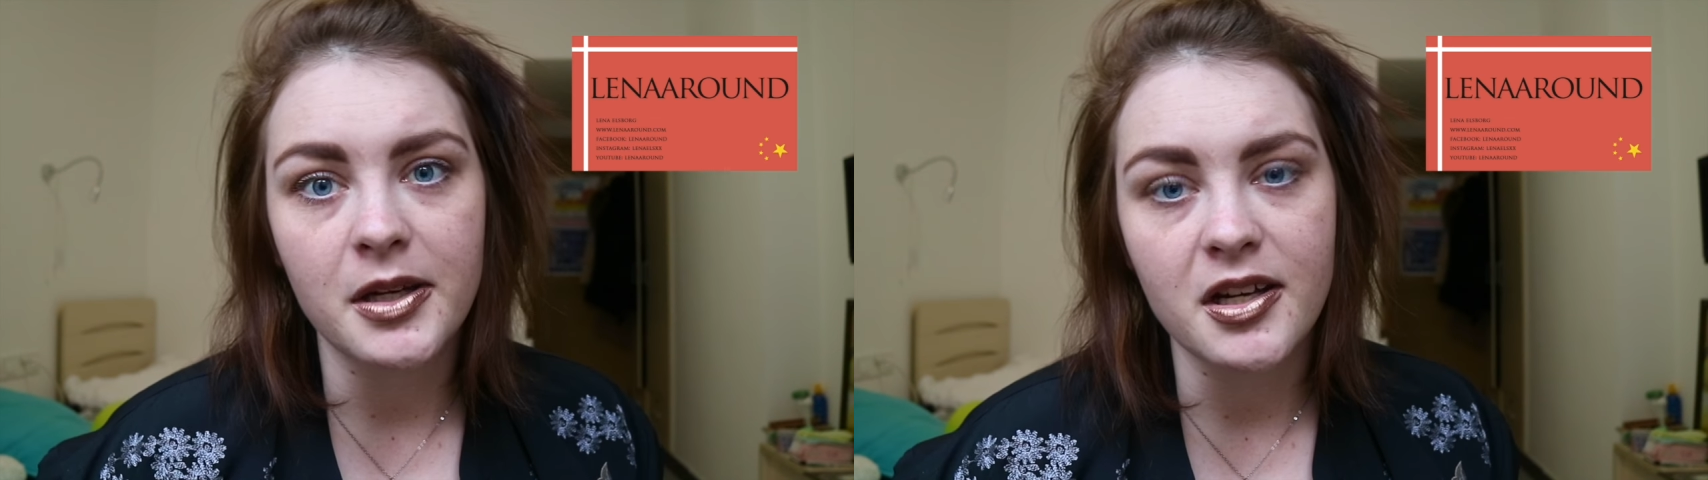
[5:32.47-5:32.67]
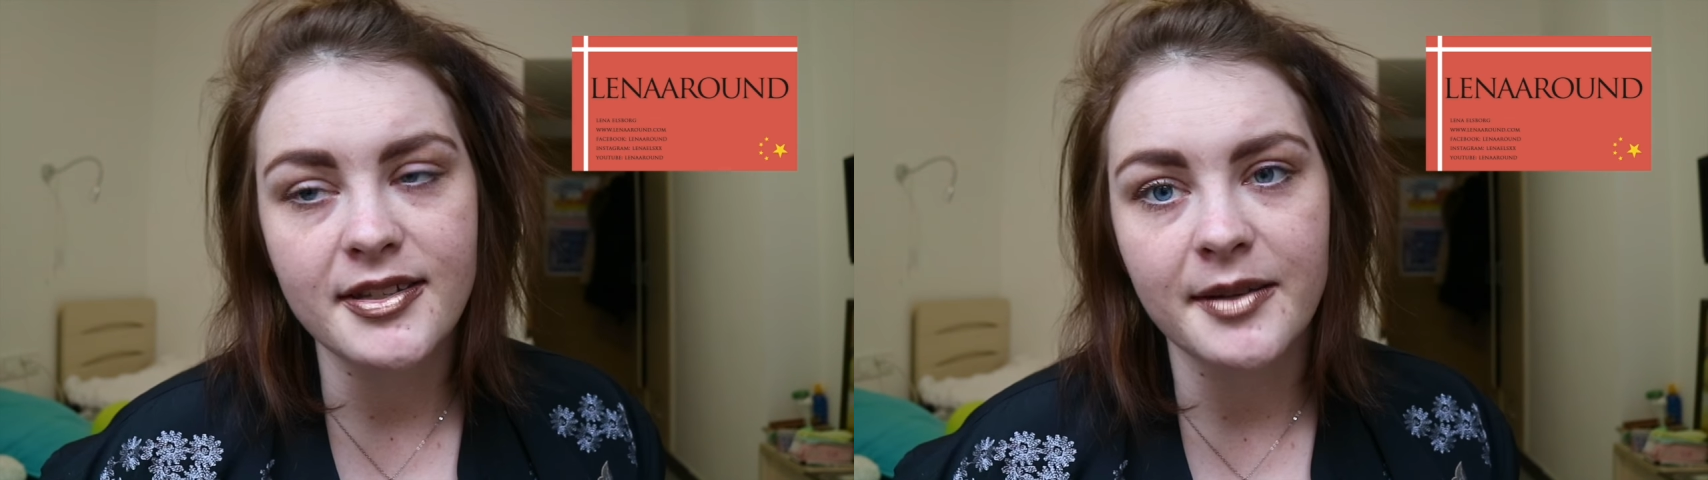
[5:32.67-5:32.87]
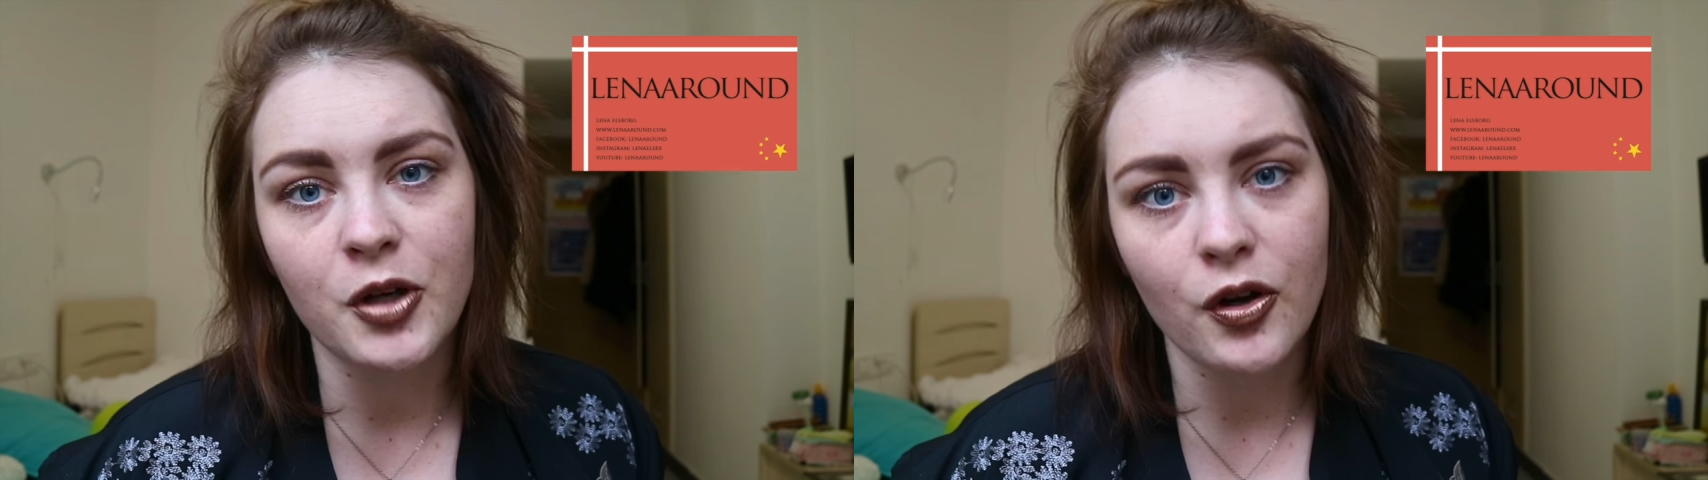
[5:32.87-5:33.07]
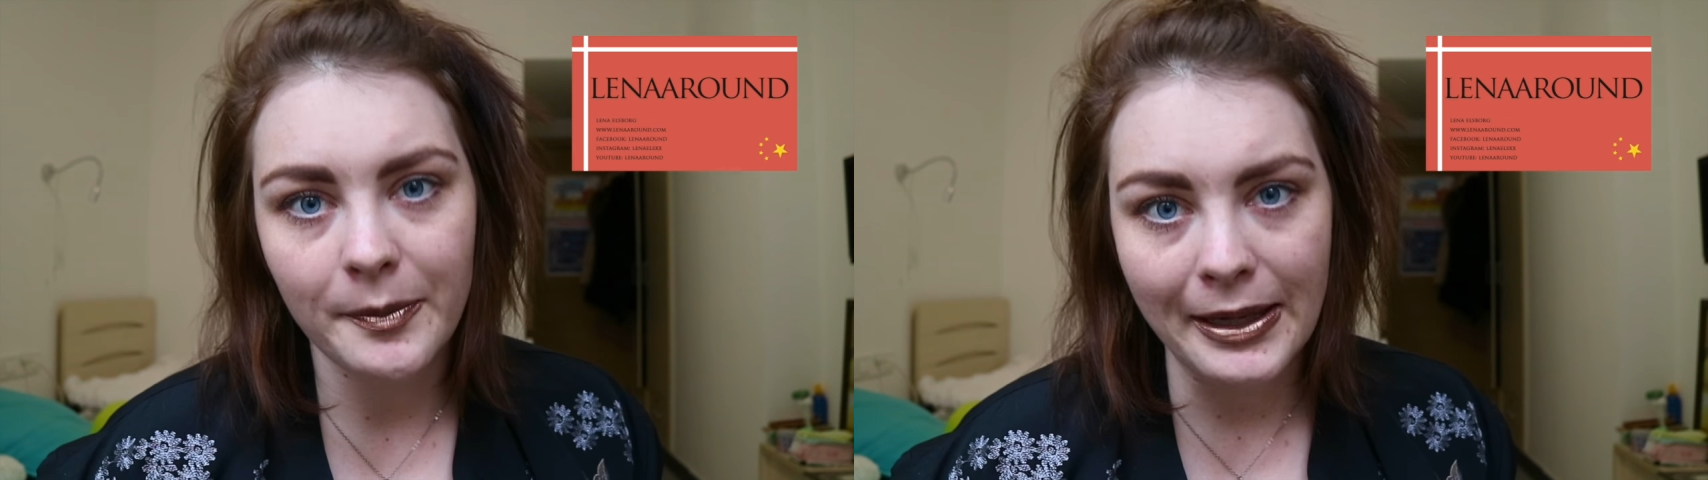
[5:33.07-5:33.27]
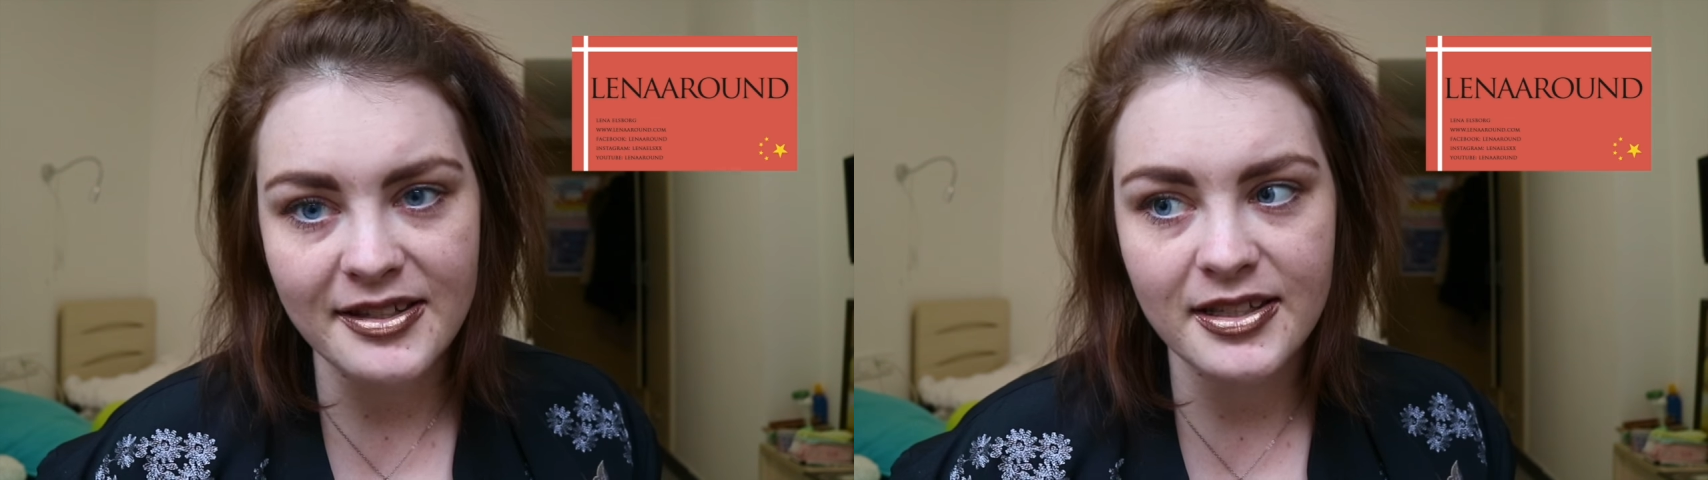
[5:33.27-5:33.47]
Because I'm going
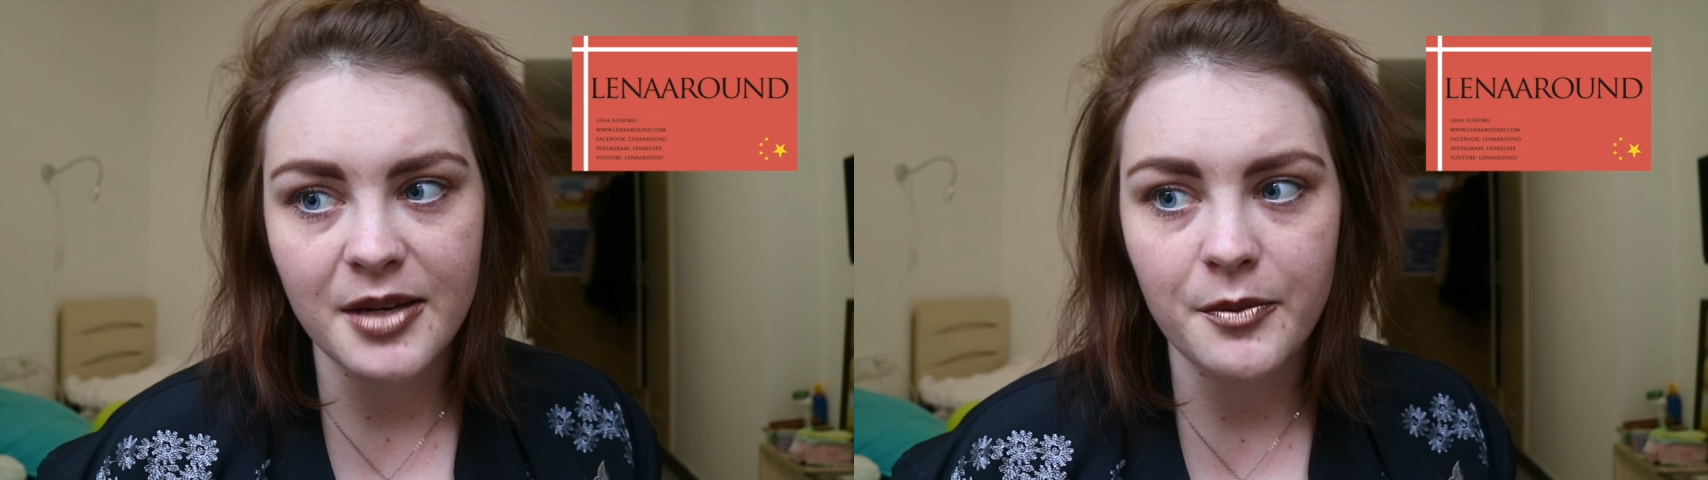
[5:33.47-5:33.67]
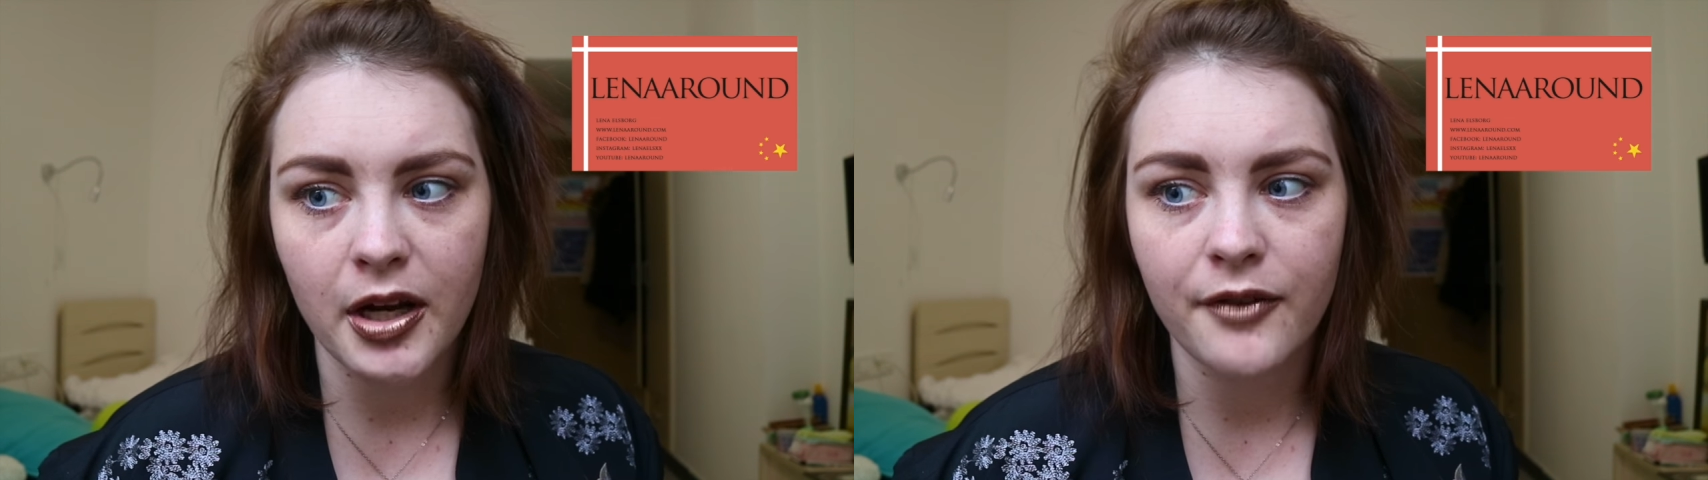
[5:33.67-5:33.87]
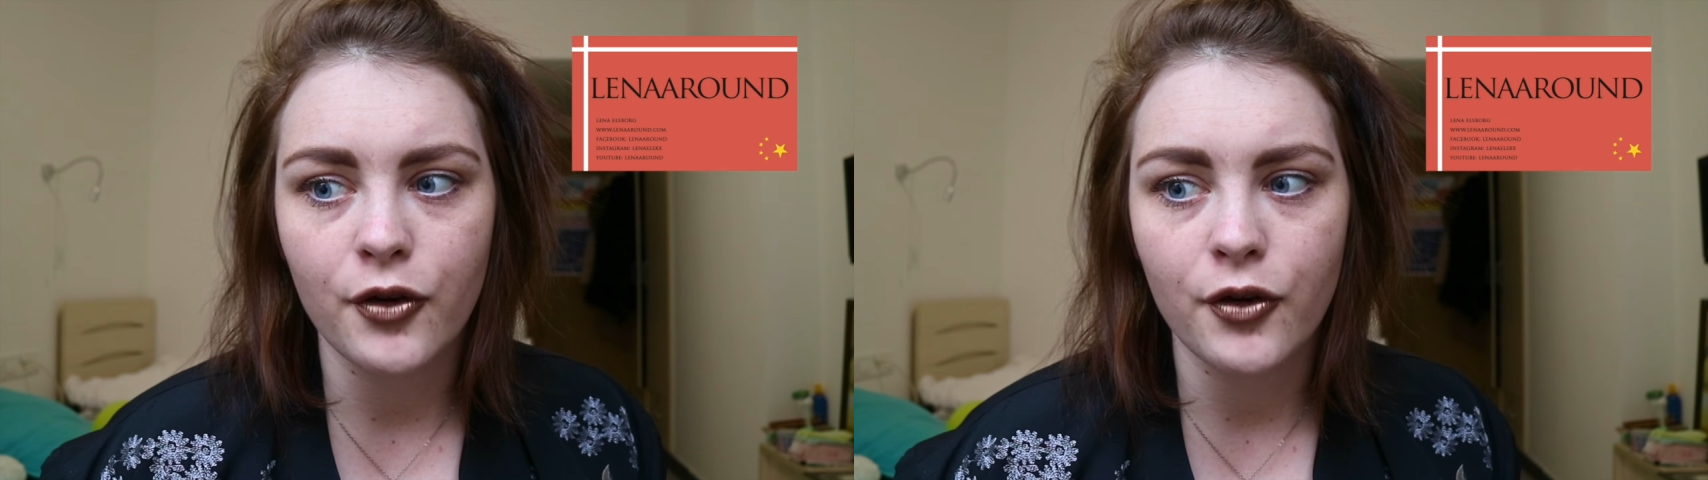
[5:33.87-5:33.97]
back to Denmark